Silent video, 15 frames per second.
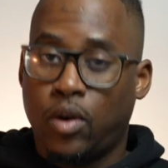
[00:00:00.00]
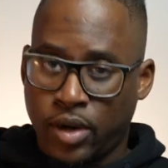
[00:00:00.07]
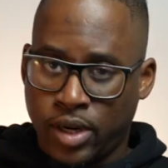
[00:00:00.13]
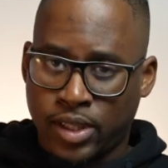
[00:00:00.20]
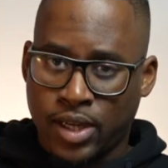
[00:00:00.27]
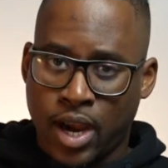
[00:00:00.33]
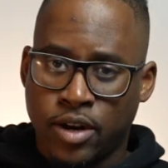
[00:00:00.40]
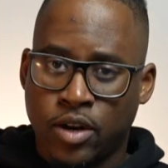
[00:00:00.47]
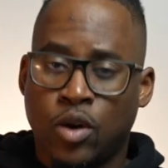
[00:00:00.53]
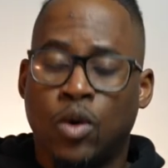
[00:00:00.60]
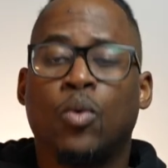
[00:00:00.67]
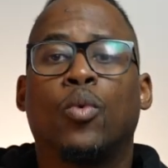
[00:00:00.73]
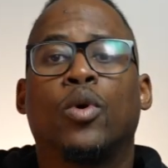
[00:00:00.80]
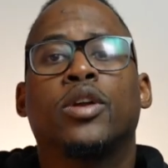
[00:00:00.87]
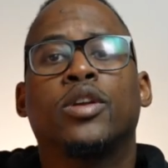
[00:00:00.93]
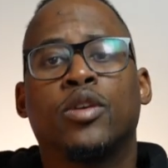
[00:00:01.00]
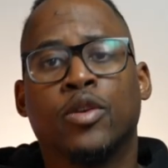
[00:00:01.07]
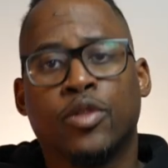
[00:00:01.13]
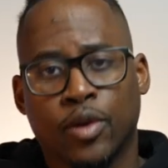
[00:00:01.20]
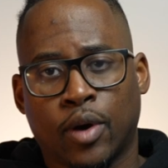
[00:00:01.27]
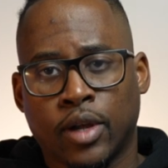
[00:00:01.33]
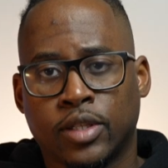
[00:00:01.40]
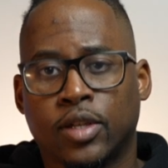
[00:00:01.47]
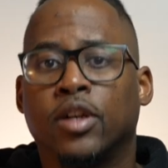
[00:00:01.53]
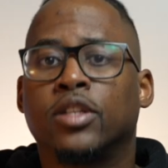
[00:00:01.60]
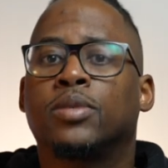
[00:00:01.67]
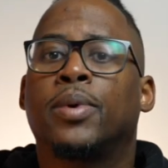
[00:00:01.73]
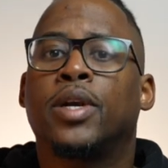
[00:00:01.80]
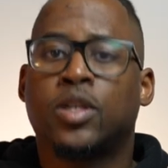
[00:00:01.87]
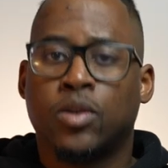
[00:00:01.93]
On a side note, what are your thoughts on
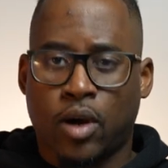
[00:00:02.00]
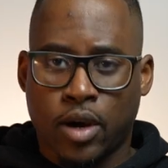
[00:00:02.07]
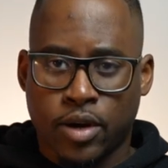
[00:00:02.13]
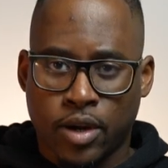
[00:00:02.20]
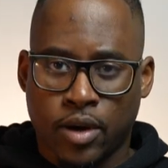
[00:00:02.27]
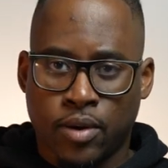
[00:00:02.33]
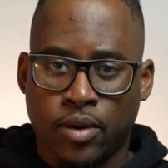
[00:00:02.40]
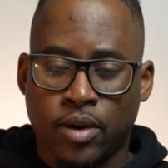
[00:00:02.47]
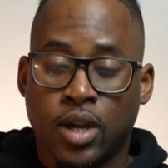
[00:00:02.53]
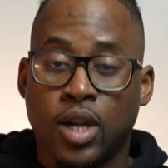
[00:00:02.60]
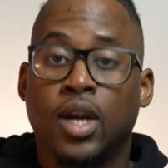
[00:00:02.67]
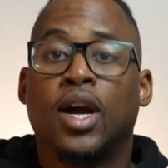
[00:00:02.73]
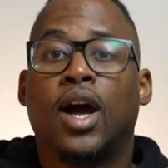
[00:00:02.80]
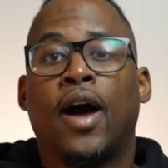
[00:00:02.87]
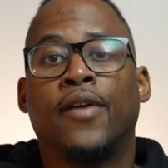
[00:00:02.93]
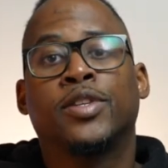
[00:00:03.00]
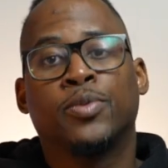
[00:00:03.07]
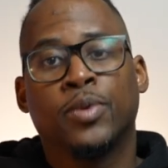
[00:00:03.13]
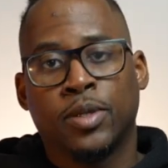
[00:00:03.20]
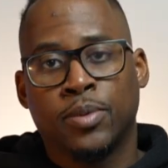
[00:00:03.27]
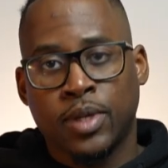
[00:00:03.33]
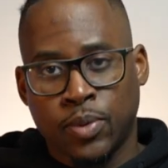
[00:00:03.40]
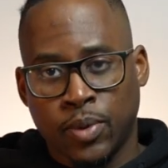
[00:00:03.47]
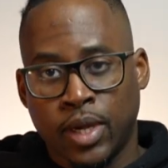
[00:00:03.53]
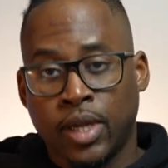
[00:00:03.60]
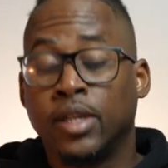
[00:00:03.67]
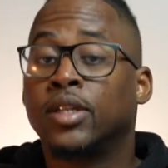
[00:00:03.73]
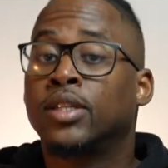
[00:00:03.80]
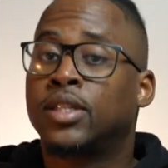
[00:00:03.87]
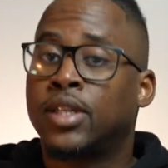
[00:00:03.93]
spatial audio? I've switched
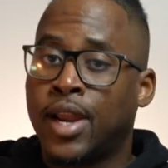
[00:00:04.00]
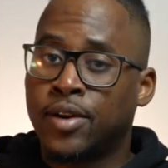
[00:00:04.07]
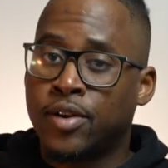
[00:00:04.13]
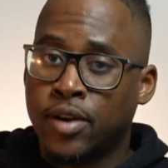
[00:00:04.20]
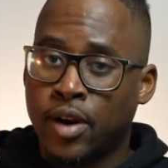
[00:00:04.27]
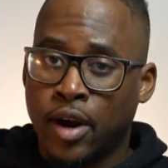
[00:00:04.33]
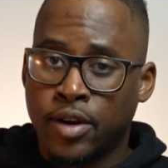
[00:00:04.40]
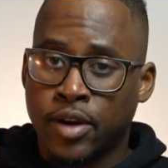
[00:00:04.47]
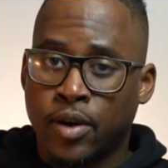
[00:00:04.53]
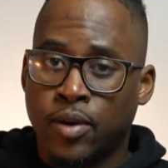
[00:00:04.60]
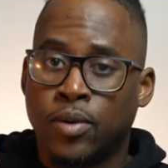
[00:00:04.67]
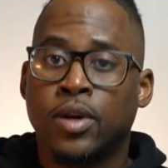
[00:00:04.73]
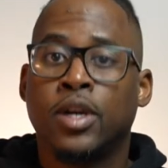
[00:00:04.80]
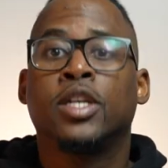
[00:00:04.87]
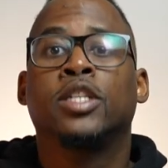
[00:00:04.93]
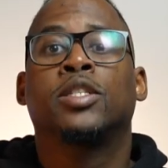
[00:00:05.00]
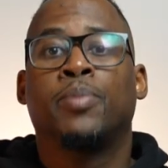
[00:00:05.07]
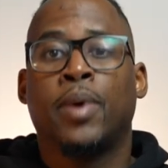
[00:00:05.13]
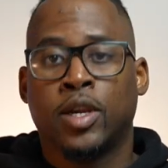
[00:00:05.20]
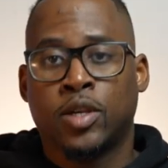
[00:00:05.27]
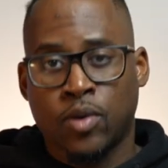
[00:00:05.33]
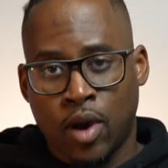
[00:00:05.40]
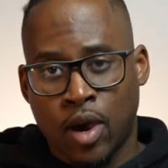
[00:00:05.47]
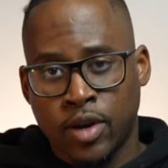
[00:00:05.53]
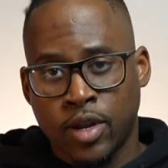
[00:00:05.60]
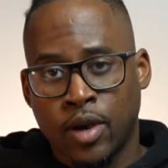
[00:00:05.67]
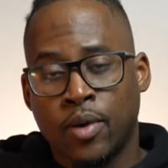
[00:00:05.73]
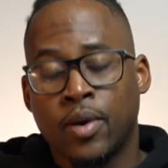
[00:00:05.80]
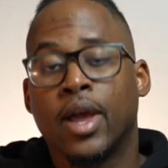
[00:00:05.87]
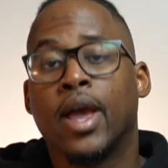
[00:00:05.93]
between standard audio, spatial
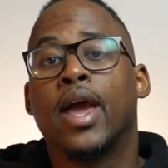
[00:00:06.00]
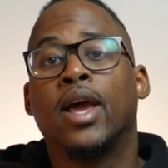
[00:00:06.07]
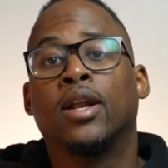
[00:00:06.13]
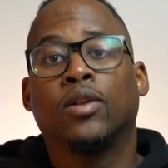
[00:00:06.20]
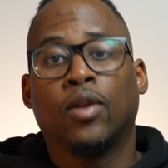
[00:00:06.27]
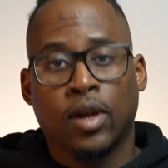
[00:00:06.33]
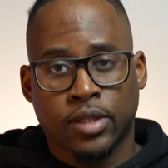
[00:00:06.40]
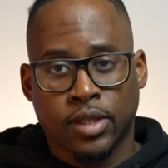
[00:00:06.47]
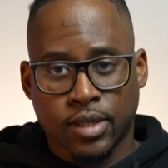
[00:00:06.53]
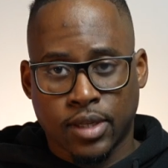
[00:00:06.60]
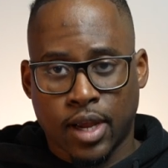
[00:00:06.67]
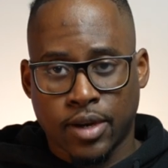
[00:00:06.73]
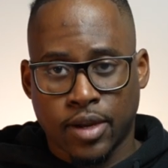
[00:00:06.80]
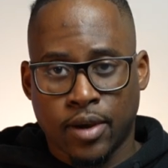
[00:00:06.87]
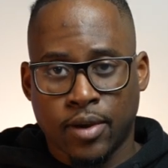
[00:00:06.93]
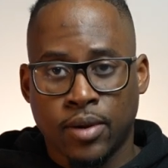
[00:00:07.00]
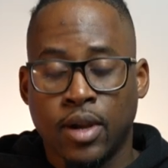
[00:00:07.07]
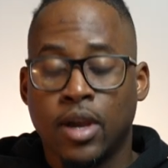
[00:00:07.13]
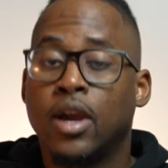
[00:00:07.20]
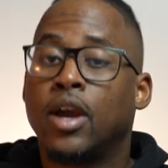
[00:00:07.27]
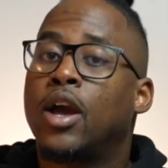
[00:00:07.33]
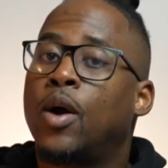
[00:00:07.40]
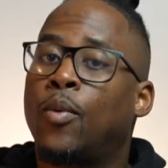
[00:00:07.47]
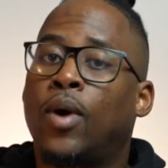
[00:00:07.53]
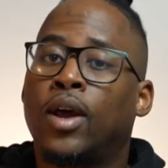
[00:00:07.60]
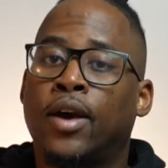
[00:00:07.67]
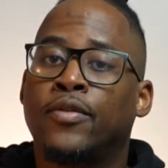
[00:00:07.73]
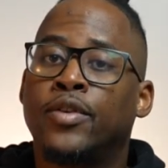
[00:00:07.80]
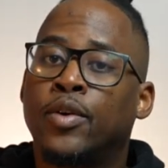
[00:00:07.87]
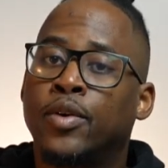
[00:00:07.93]
audio, and lossless audio, and while
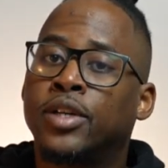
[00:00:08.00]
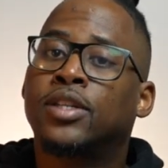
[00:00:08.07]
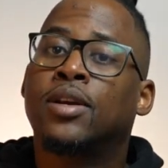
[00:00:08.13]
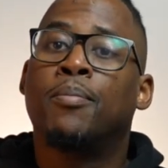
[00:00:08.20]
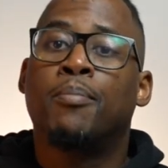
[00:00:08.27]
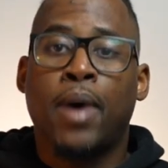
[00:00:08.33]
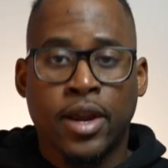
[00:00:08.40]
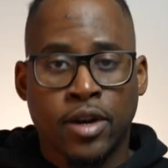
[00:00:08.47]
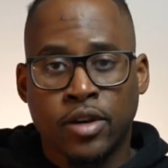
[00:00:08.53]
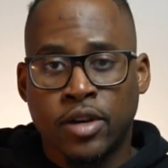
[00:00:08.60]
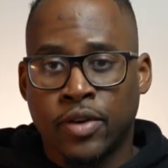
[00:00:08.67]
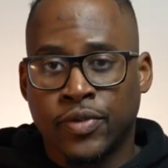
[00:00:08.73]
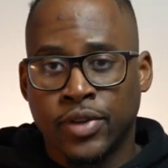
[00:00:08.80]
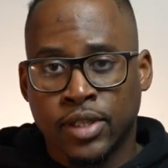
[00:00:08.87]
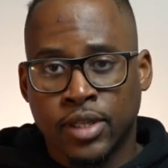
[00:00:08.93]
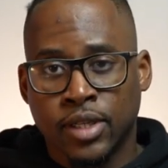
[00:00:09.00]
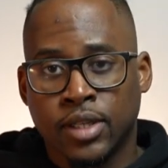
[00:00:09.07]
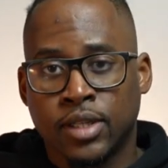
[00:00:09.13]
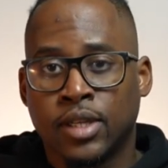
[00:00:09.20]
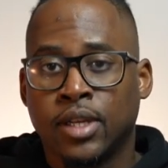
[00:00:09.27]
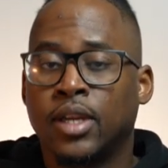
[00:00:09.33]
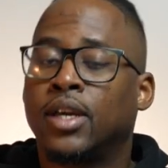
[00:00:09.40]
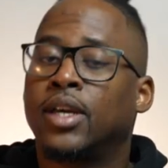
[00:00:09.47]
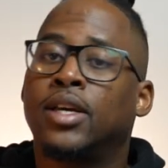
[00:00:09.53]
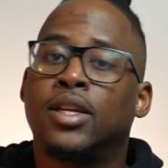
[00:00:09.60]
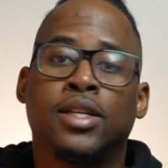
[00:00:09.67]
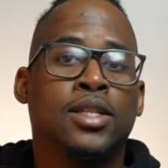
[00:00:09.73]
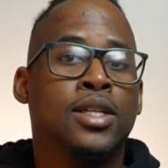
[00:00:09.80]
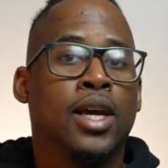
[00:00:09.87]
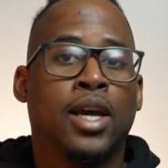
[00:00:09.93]
I've noticed some minor differences, it
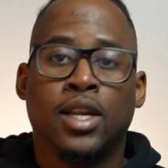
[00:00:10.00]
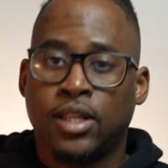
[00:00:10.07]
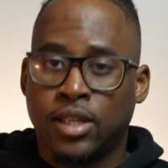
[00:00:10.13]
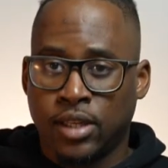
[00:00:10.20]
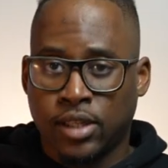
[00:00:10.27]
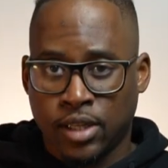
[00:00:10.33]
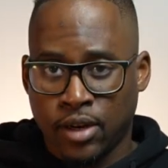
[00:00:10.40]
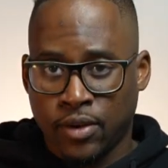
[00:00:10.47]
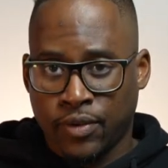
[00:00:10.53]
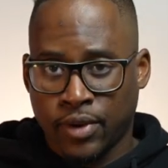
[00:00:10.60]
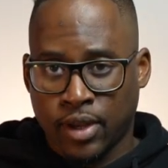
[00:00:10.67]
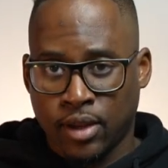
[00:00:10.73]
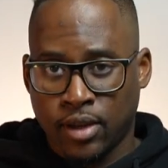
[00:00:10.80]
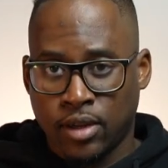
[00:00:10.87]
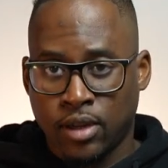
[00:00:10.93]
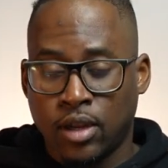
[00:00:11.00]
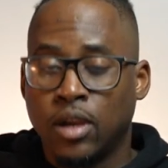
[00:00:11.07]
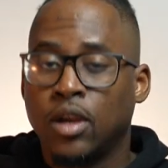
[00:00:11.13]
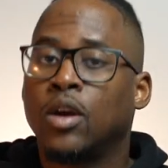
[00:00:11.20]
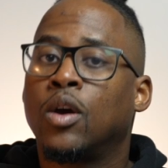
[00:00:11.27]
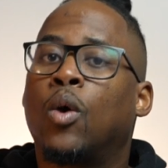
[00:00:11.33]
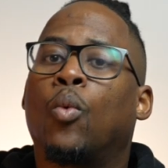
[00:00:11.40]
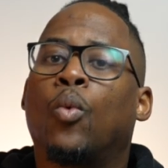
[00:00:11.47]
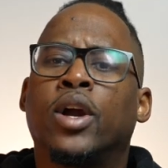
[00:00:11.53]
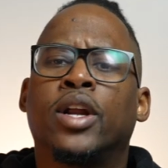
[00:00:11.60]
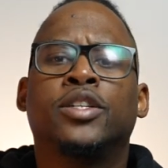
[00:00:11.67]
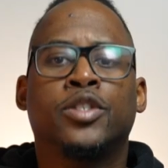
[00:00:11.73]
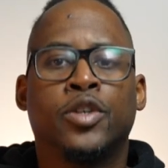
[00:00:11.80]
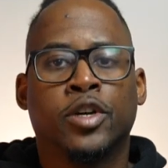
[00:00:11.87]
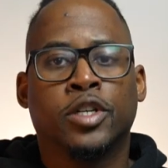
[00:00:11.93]
isn't anything significant. What
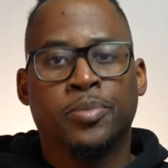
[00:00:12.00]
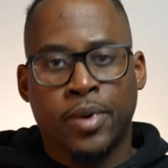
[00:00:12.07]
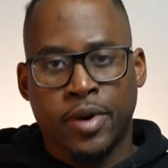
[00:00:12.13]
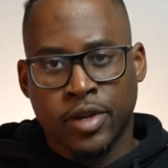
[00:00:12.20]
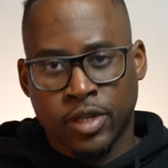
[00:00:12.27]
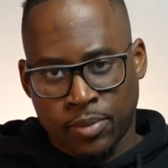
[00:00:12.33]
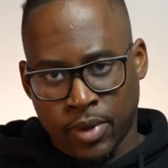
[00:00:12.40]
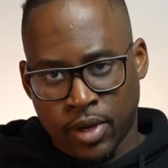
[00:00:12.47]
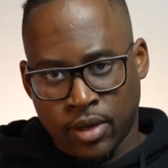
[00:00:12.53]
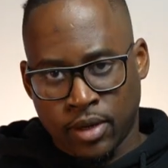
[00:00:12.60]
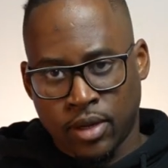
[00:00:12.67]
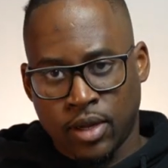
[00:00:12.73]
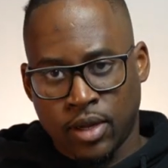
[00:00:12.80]
has your experience been?